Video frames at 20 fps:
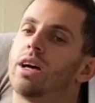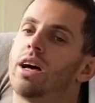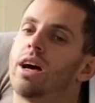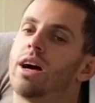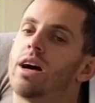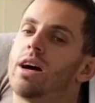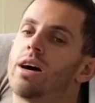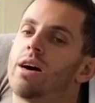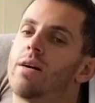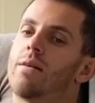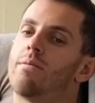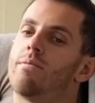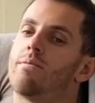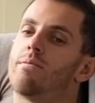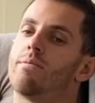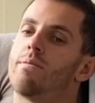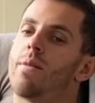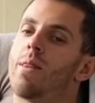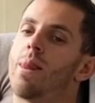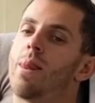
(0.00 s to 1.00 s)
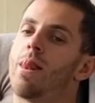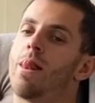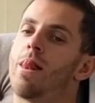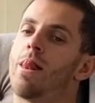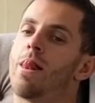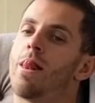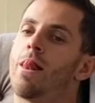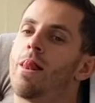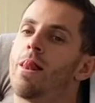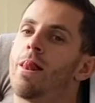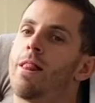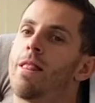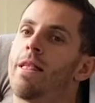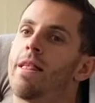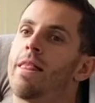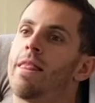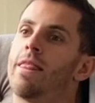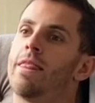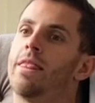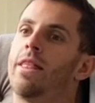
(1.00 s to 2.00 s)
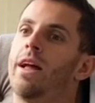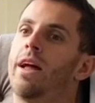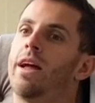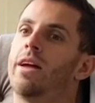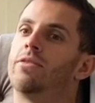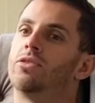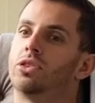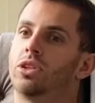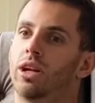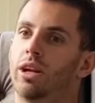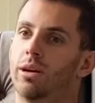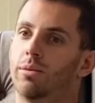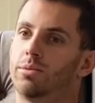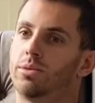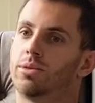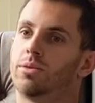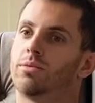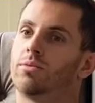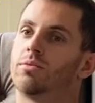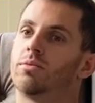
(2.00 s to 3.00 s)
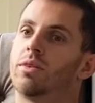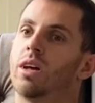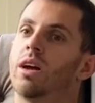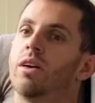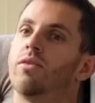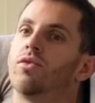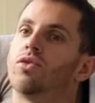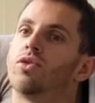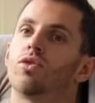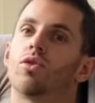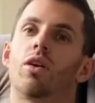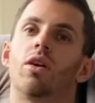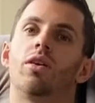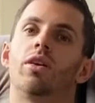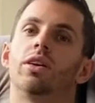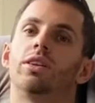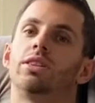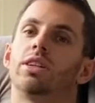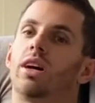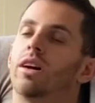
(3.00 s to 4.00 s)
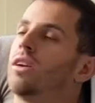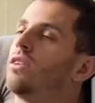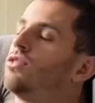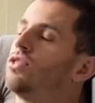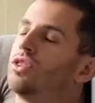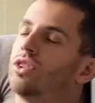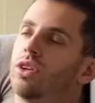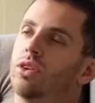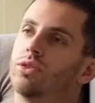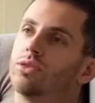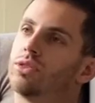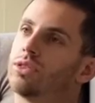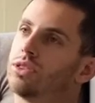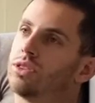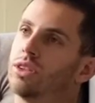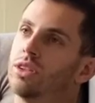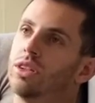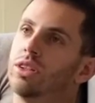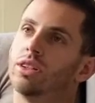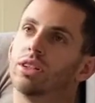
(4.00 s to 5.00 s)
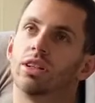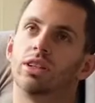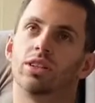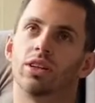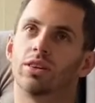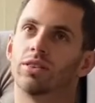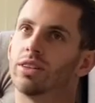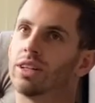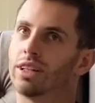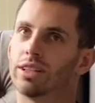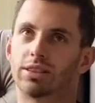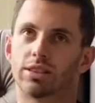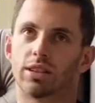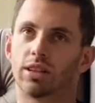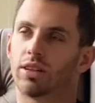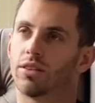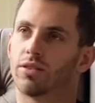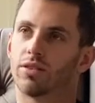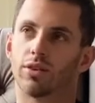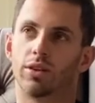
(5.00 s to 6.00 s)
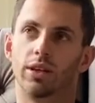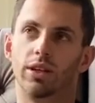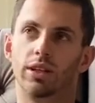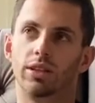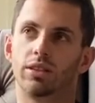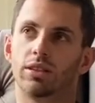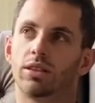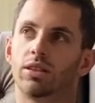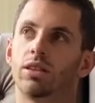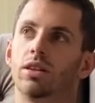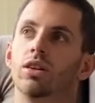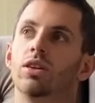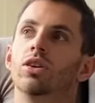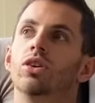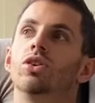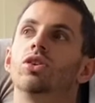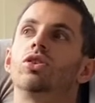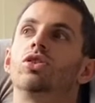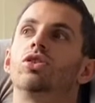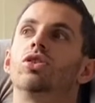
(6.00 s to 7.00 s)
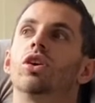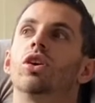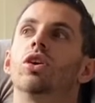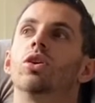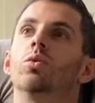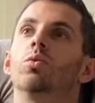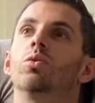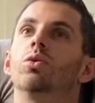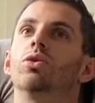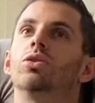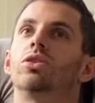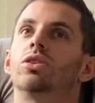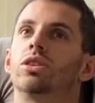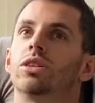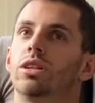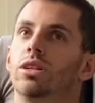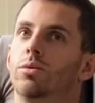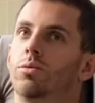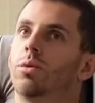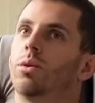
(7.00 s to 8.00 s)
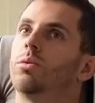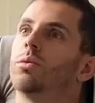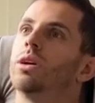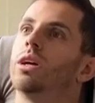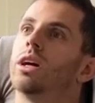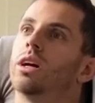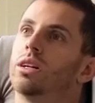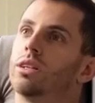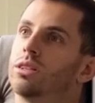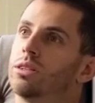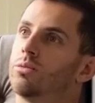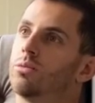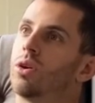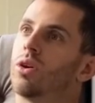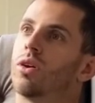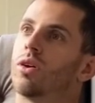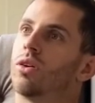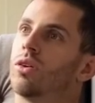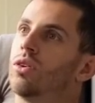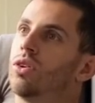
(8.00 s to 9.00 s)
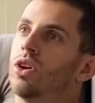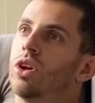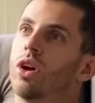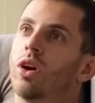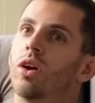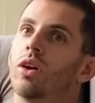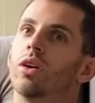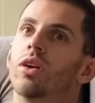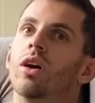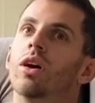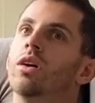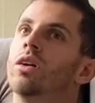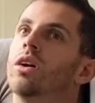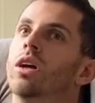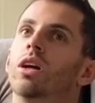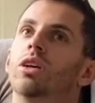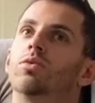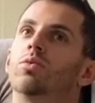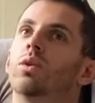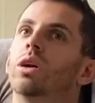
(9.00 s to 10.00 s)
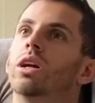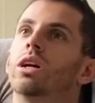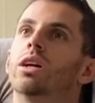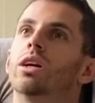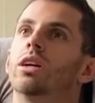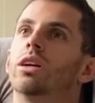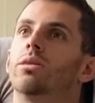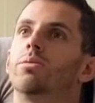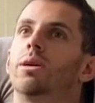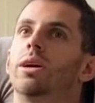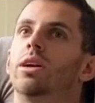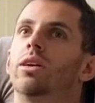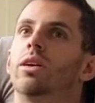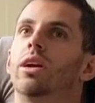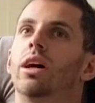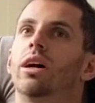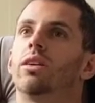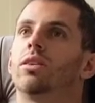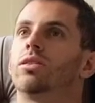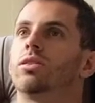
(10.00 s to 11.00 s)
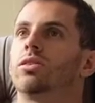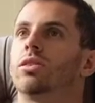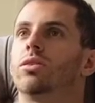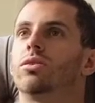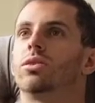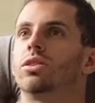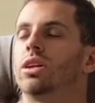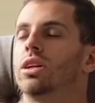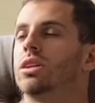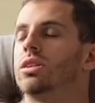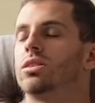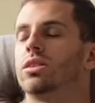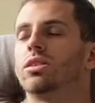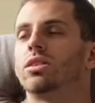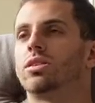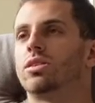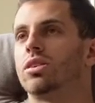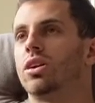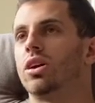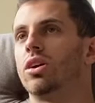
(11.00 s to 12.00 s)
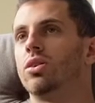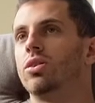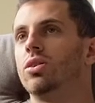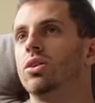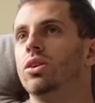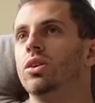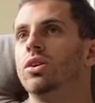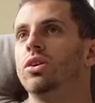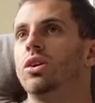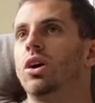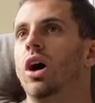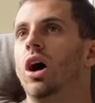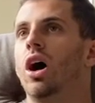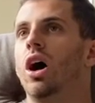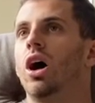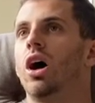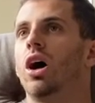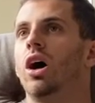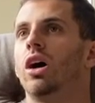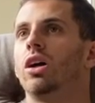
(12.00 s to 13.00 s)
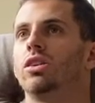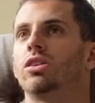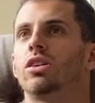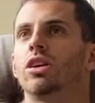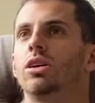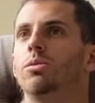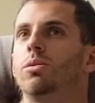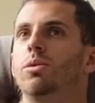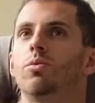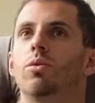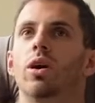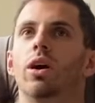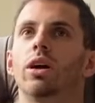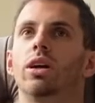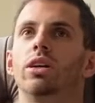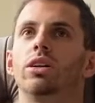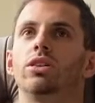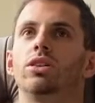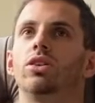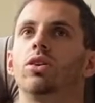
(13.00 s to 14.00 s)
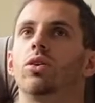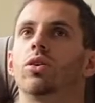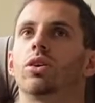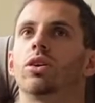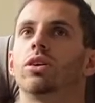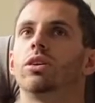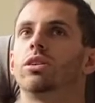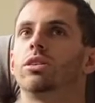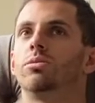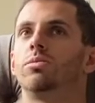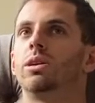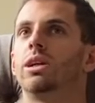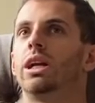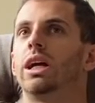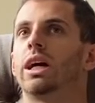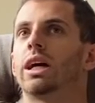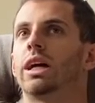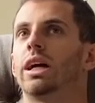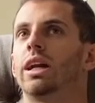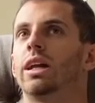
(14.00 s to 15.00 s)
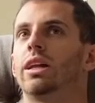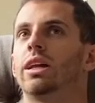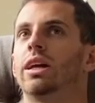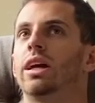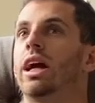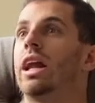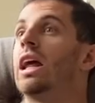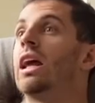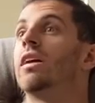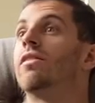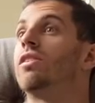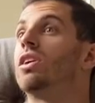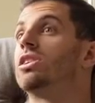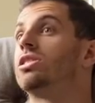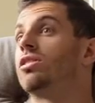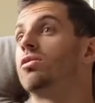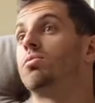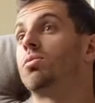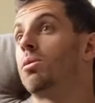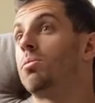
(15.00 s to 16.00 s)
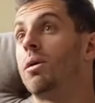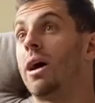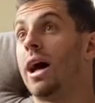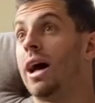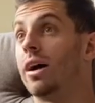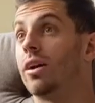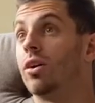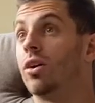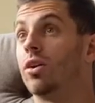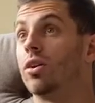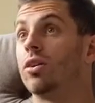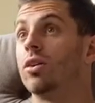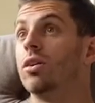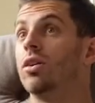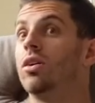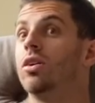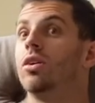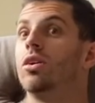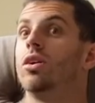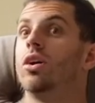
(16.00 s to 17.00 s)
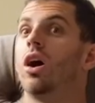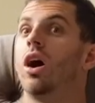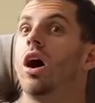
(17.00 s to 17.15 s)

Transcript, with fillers: Um, they've slipped. They've thrown a ton of salt. They yep. don't think it's going to freeze. So we'll see what we get tomorrow. Okay. You know, it, it's really going to depend on how the salt takes in the snow. Yeah. Uh, it's going to be rugged. It's not going to be like anything any of us have prepared on. Right.